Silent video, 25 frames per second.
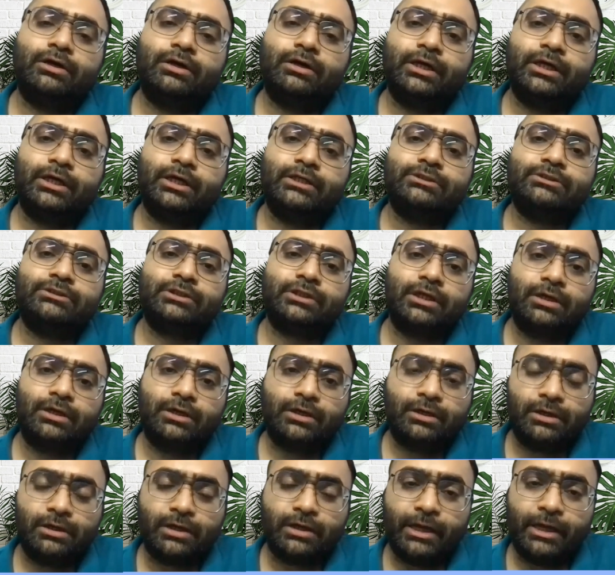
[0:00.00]
his
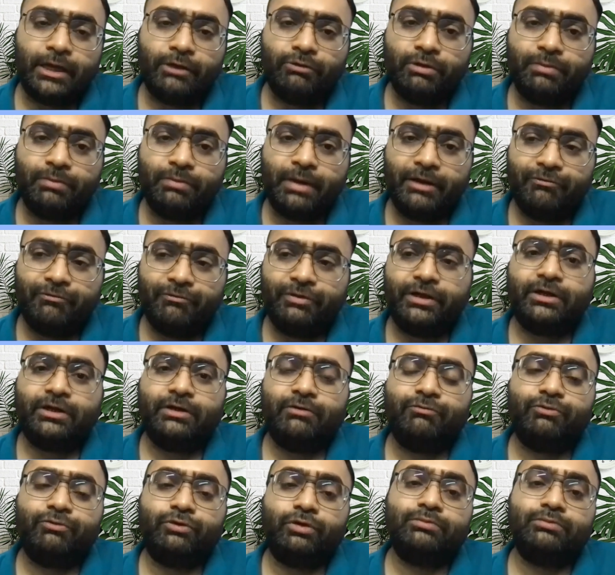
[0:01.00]
annual benefit
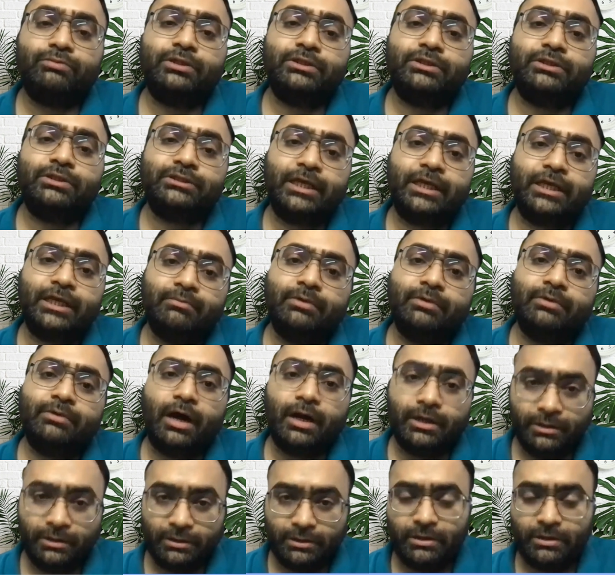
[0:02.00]
from the same
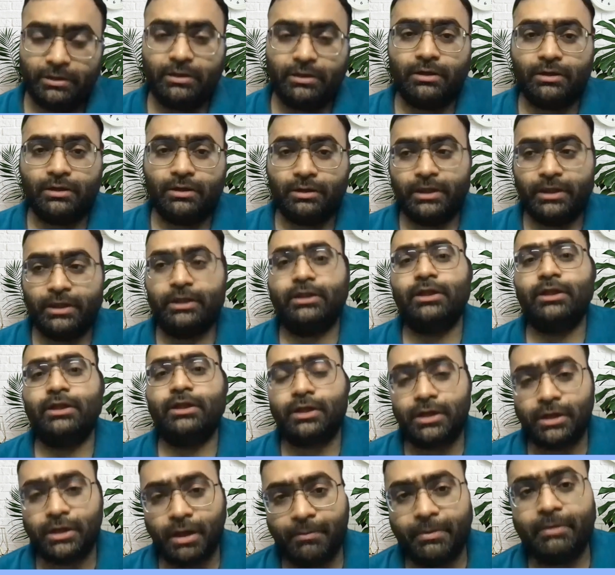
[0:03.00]
card in
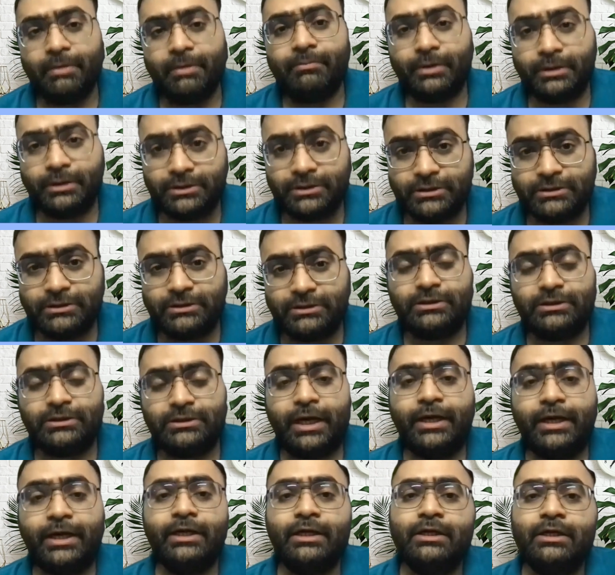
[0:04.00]
the coming purchases,
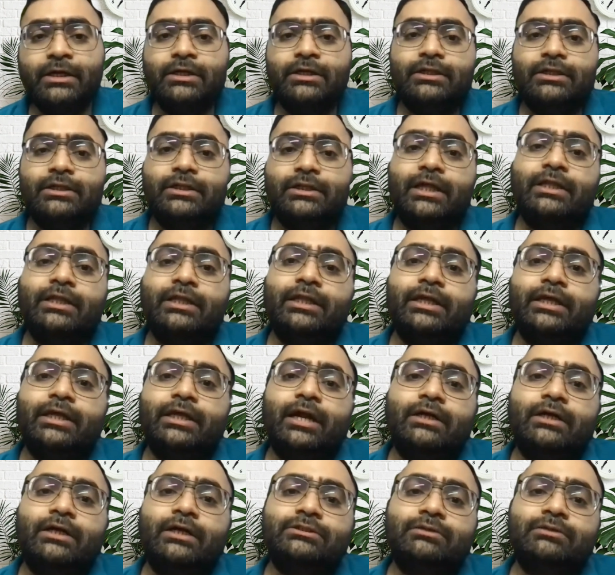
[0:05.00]
right? Then there
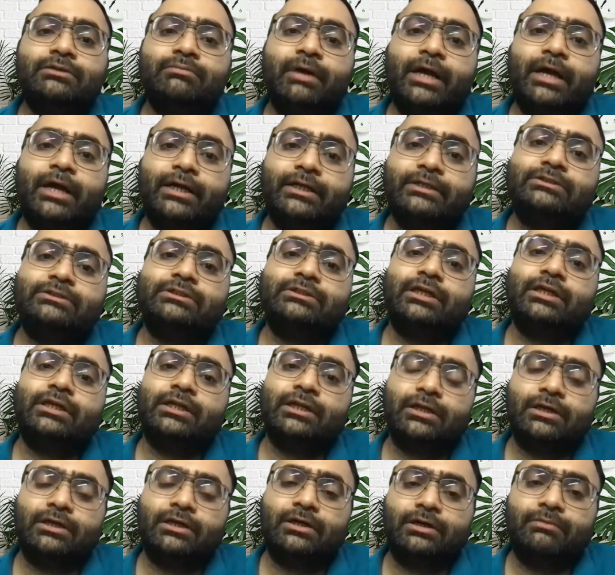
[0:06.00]
are some
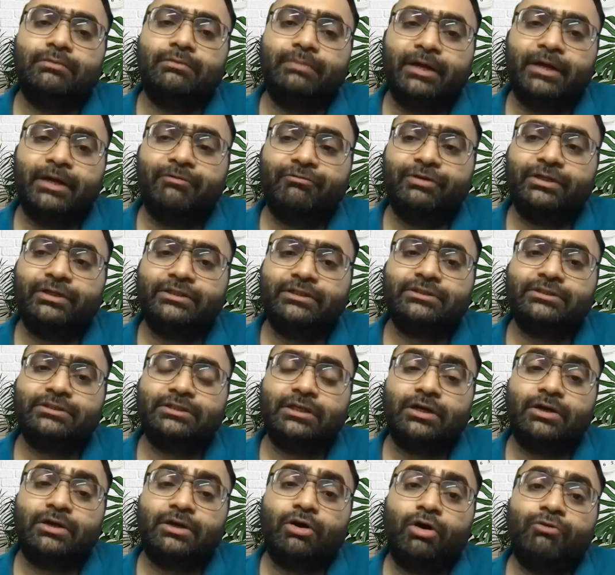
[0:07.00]
additional benefits
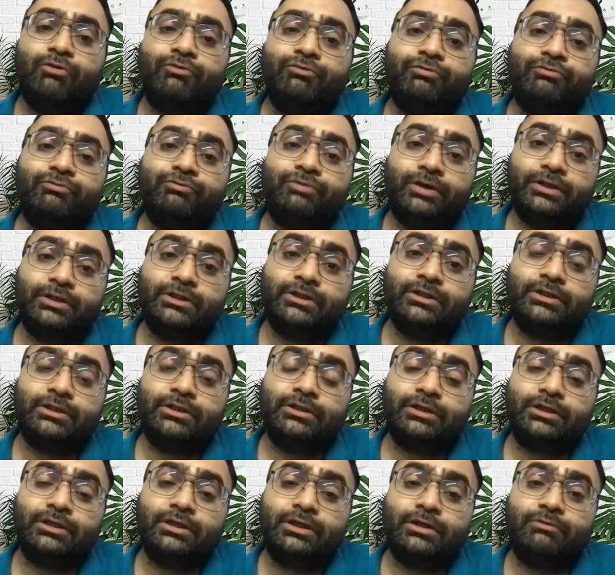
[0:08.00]
of further
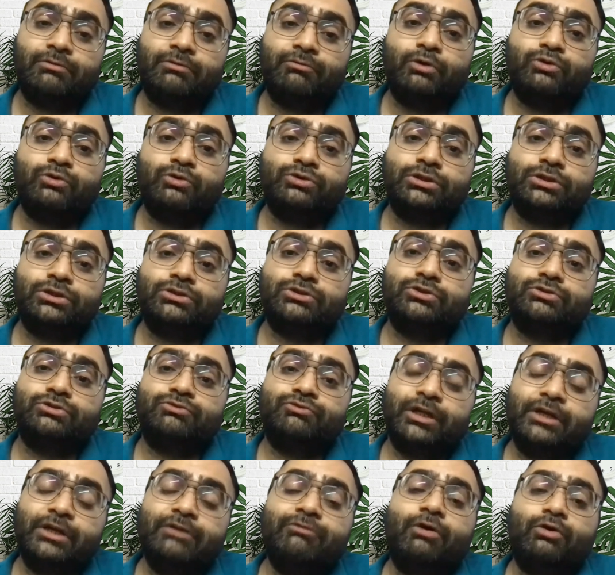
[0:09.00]
vouchers,
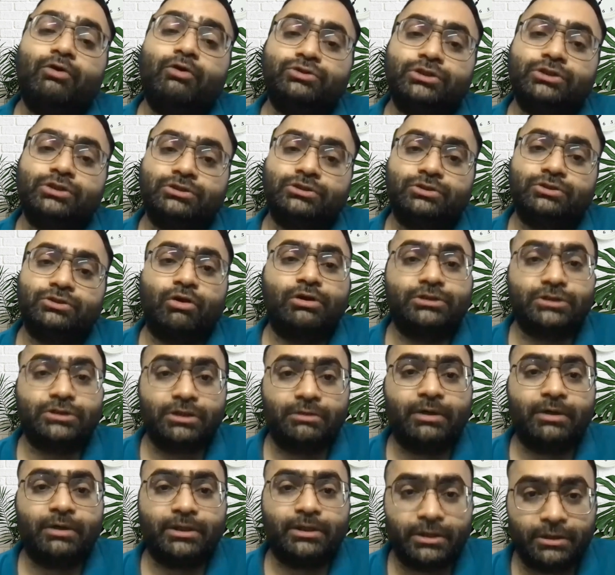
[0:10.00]
free vouchers on
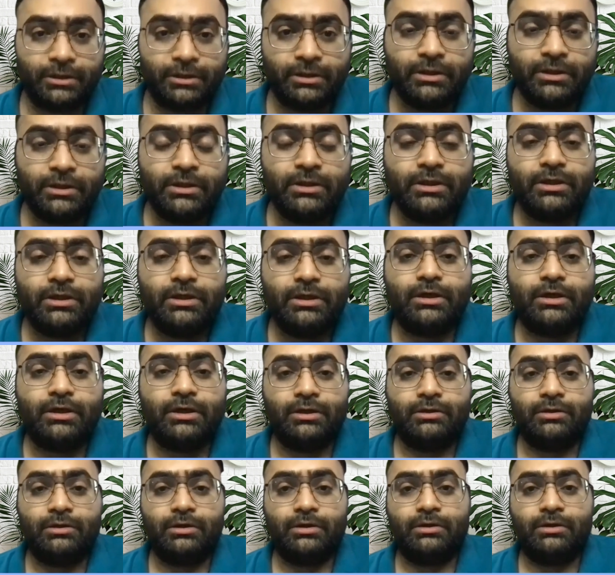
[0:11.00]
some other
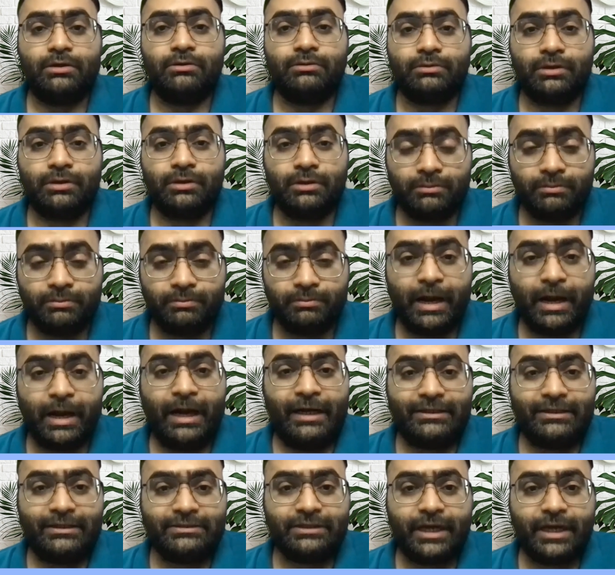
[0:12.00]

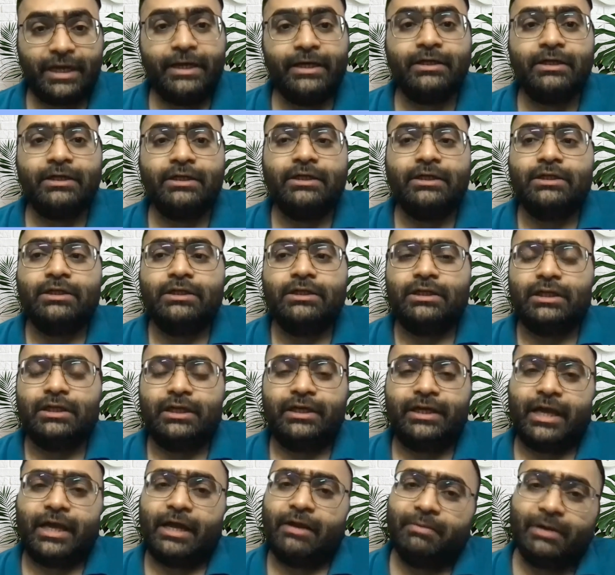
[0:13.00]
brands, right?
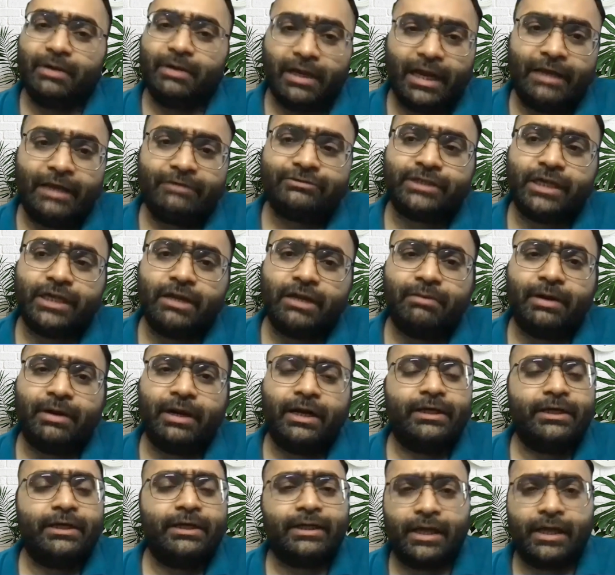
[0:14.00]
It can be a lifestyle
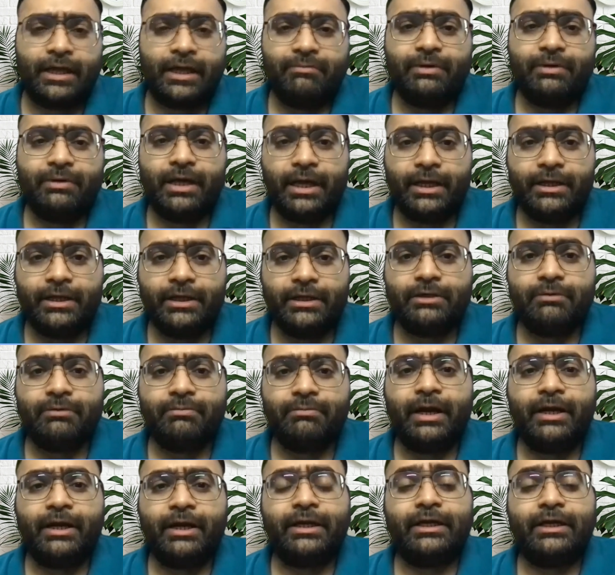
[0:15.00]
brand, it can be any other
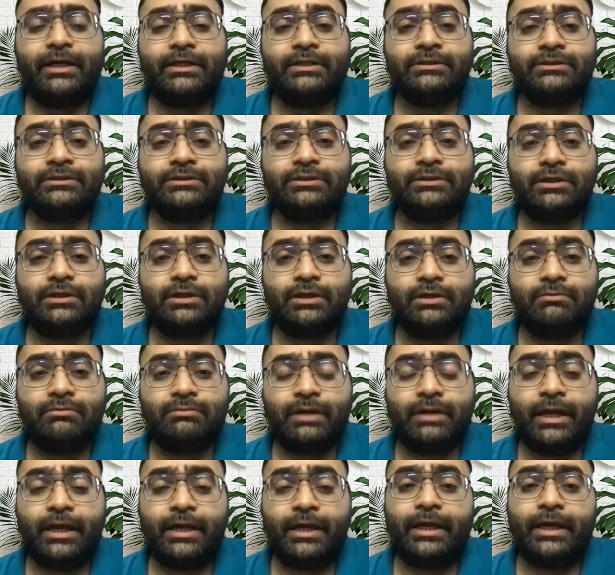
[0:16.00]
brand that is
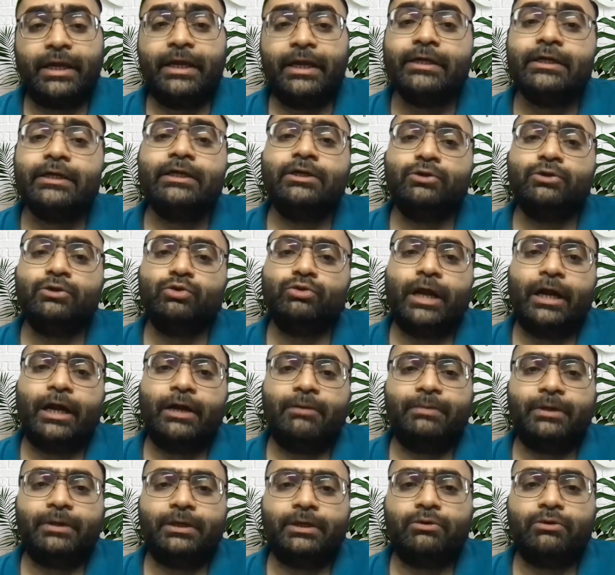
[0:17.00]
like catered to
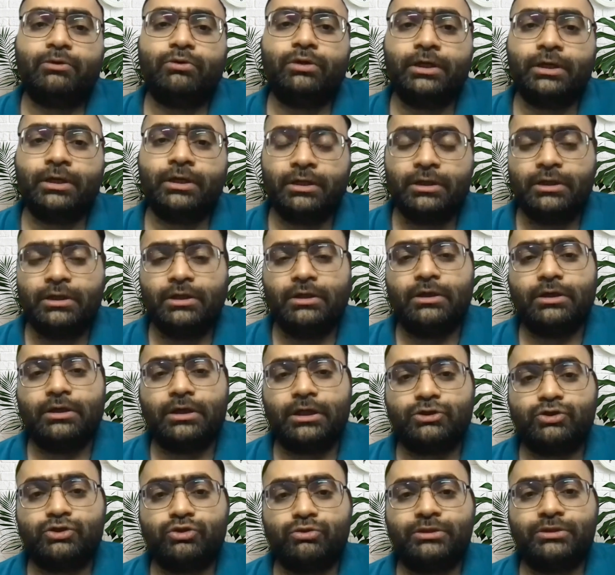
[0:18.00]
that particular
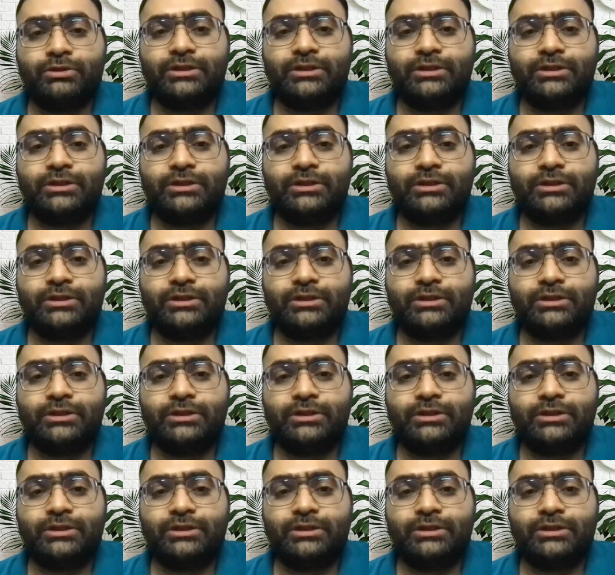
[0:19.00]
customer